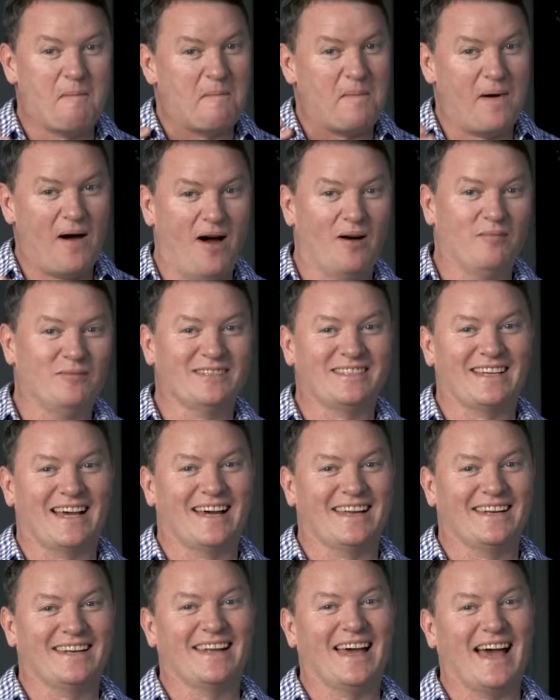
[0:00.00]

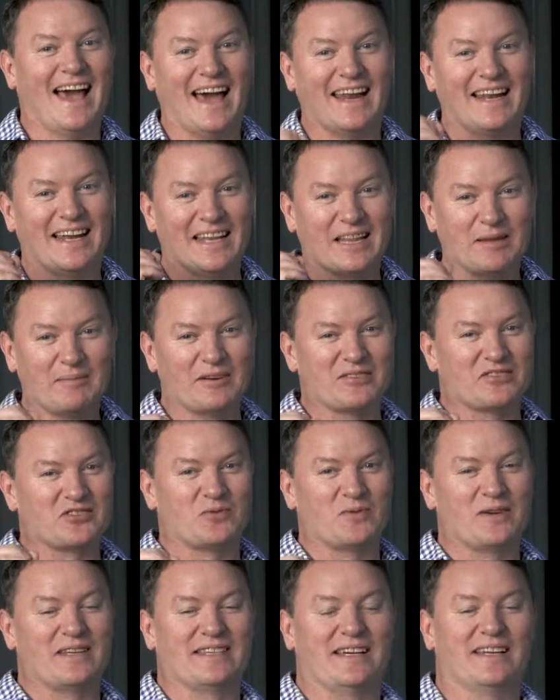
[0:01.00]
parmesan, and a little bit of
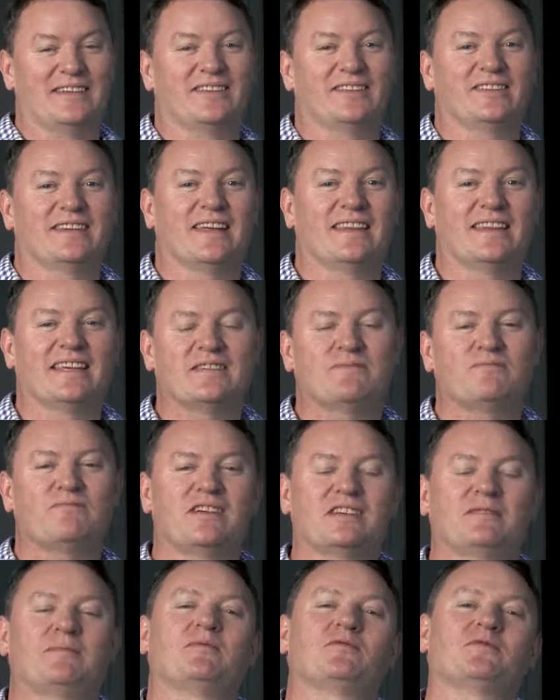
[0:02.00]
sweet onion. And this
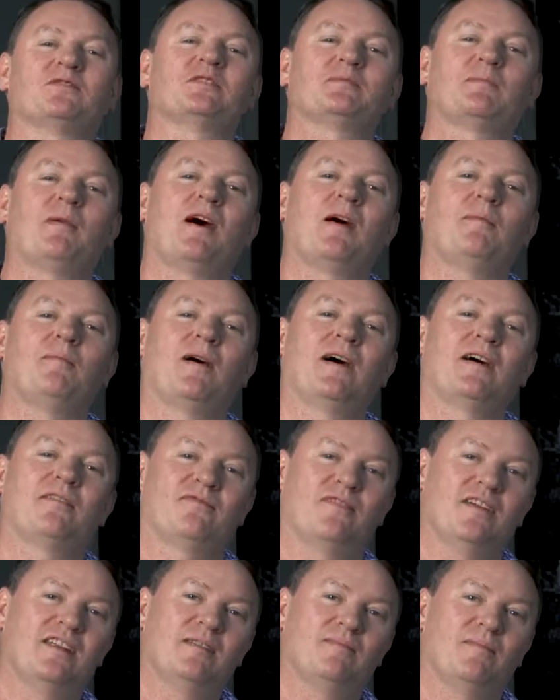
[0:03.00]
recipe was inspired by a
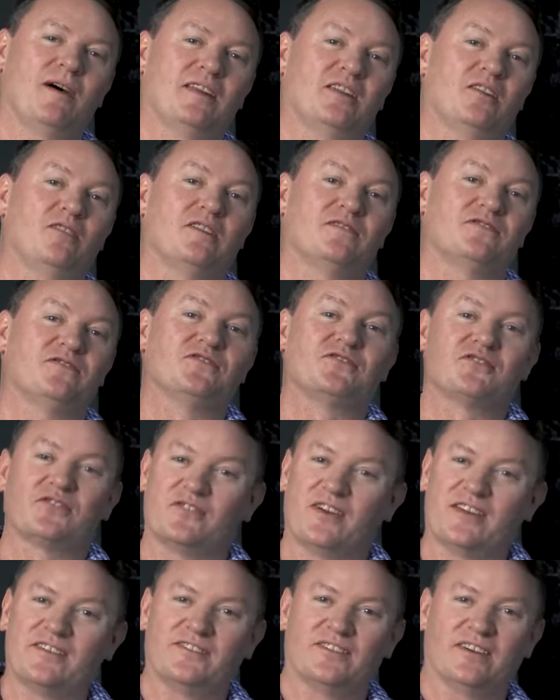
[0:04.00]
friend of mine who lives in
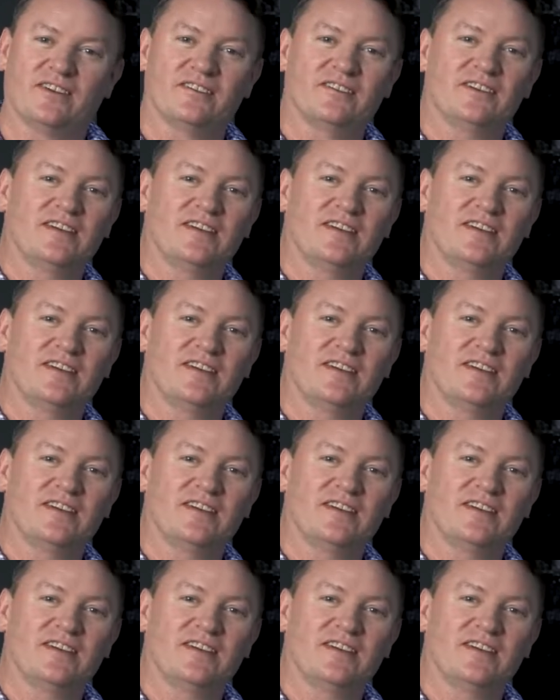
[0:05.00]
Sorrento.